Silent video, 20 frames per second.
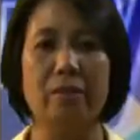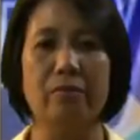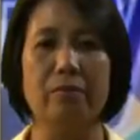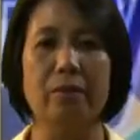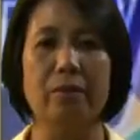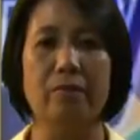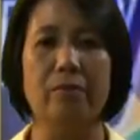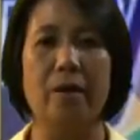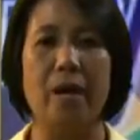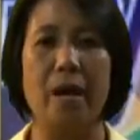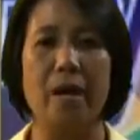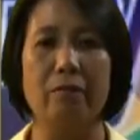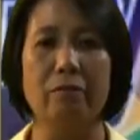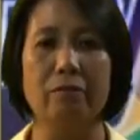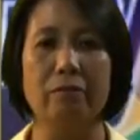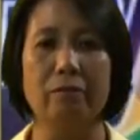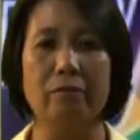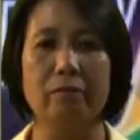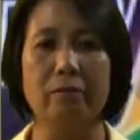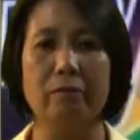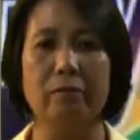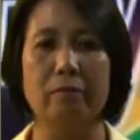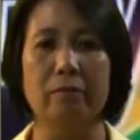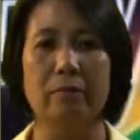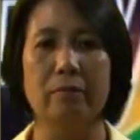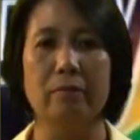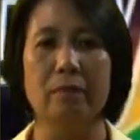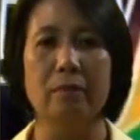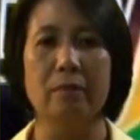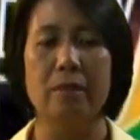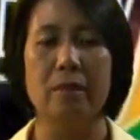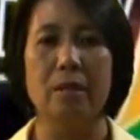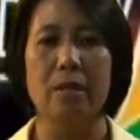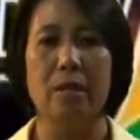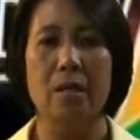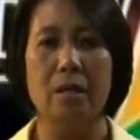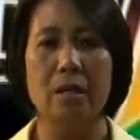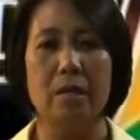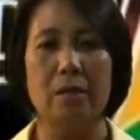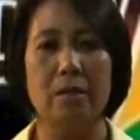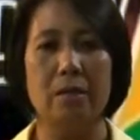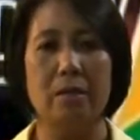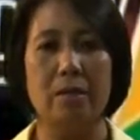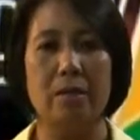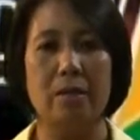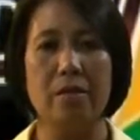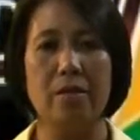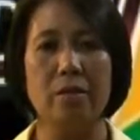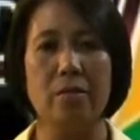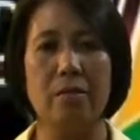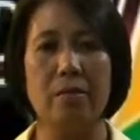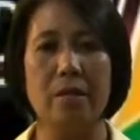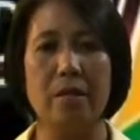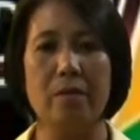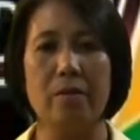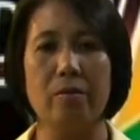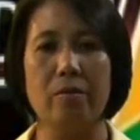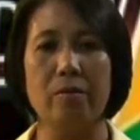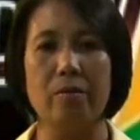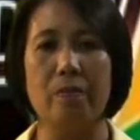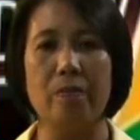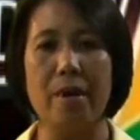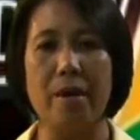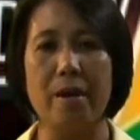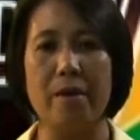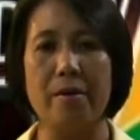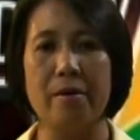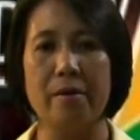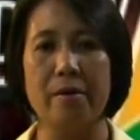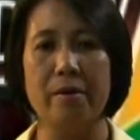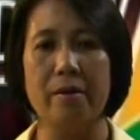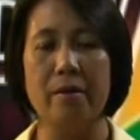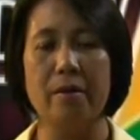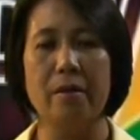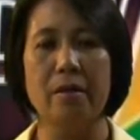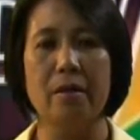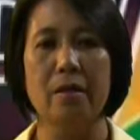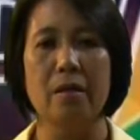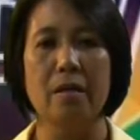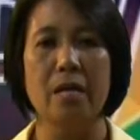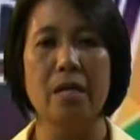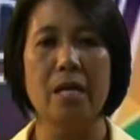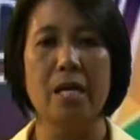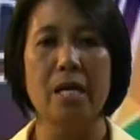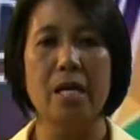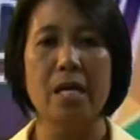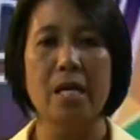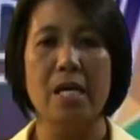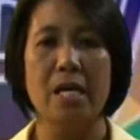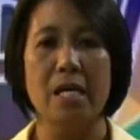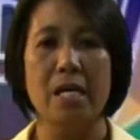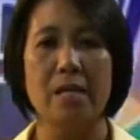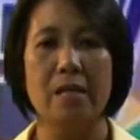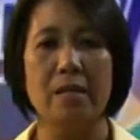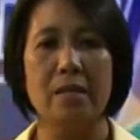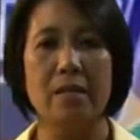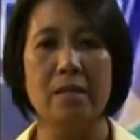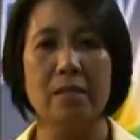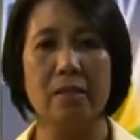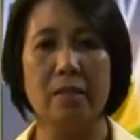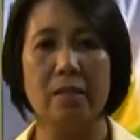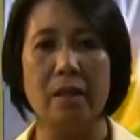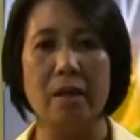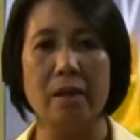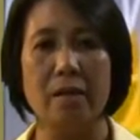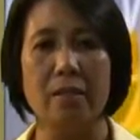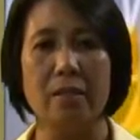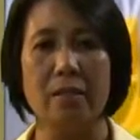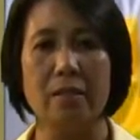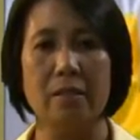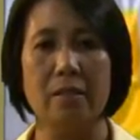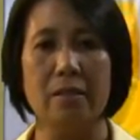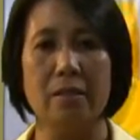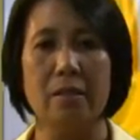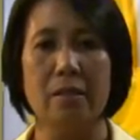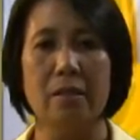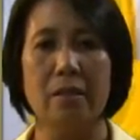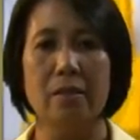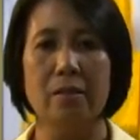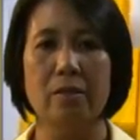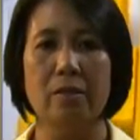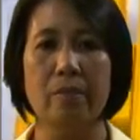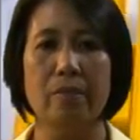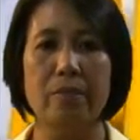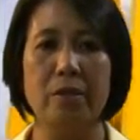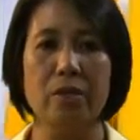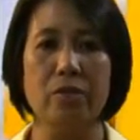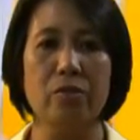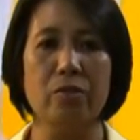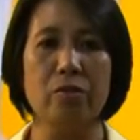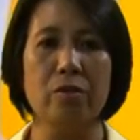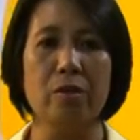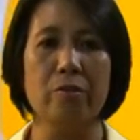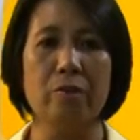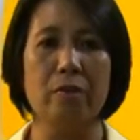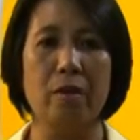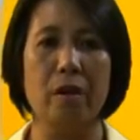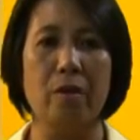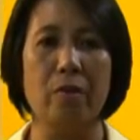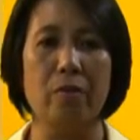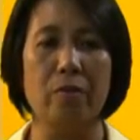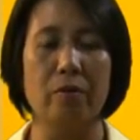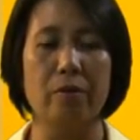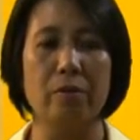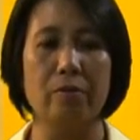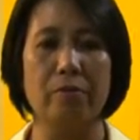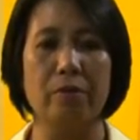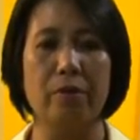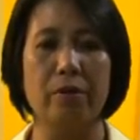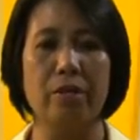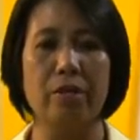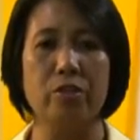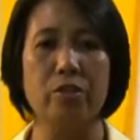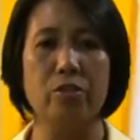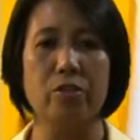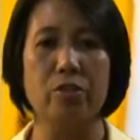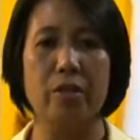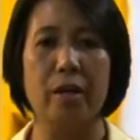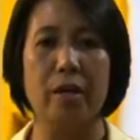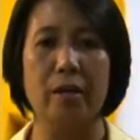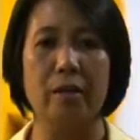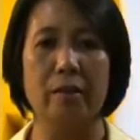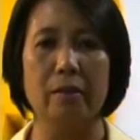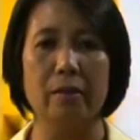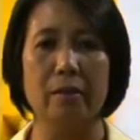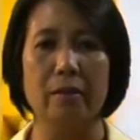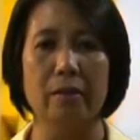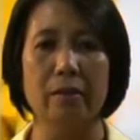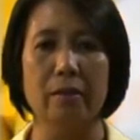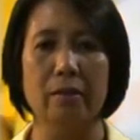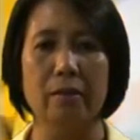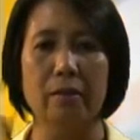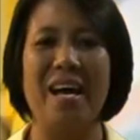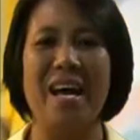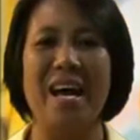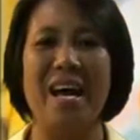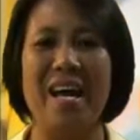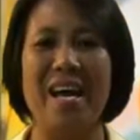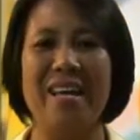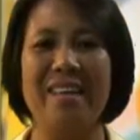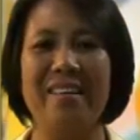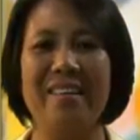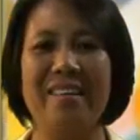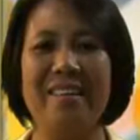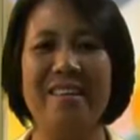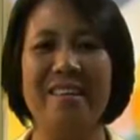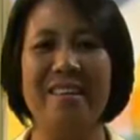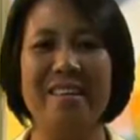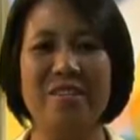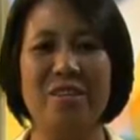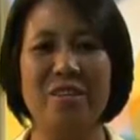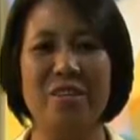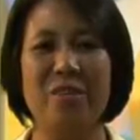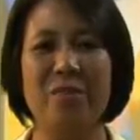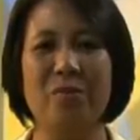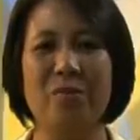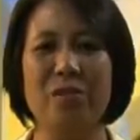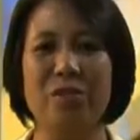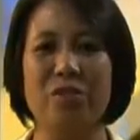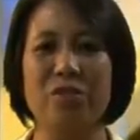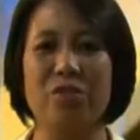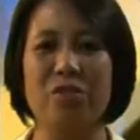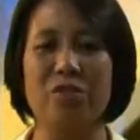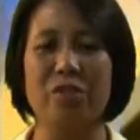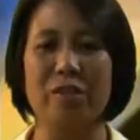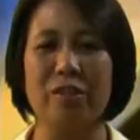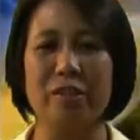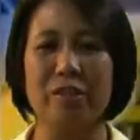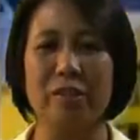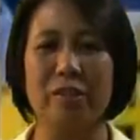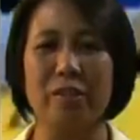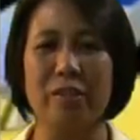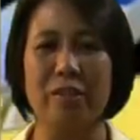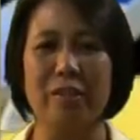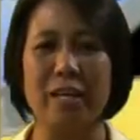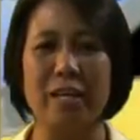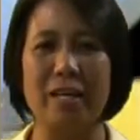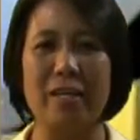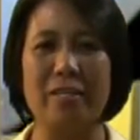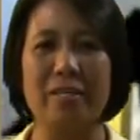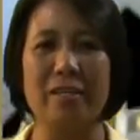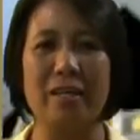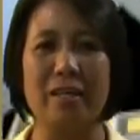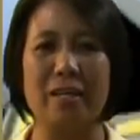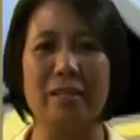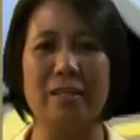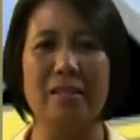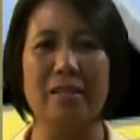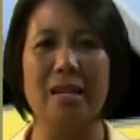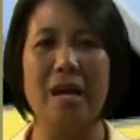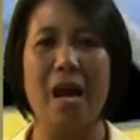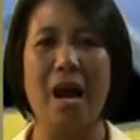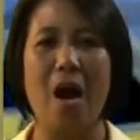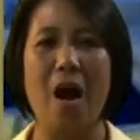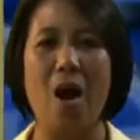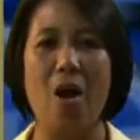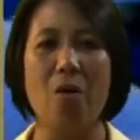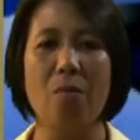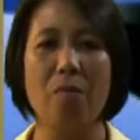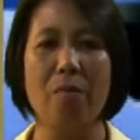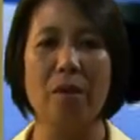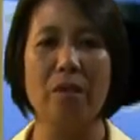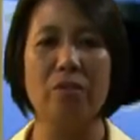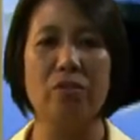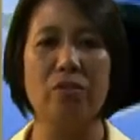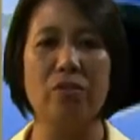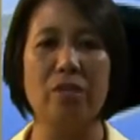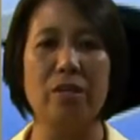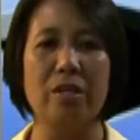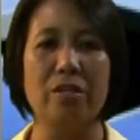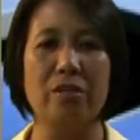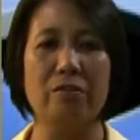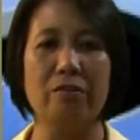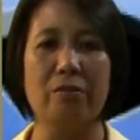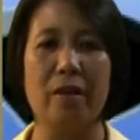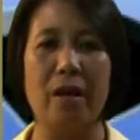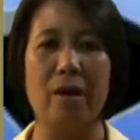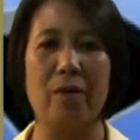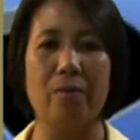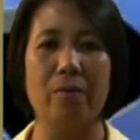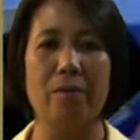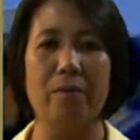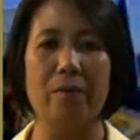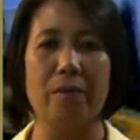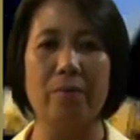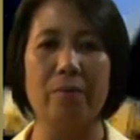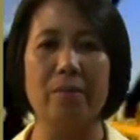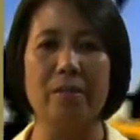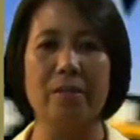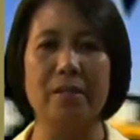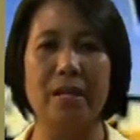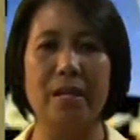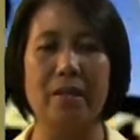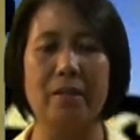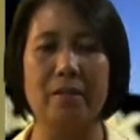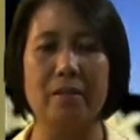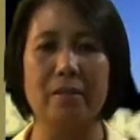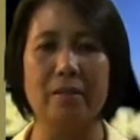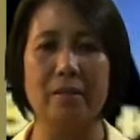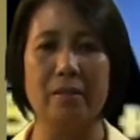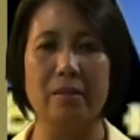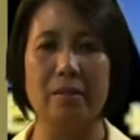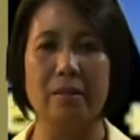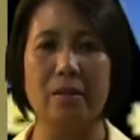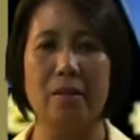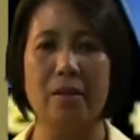of the graph, the things being compared, in this case, the picture of flowers for each child, and the legend which tells us how much each flower represents.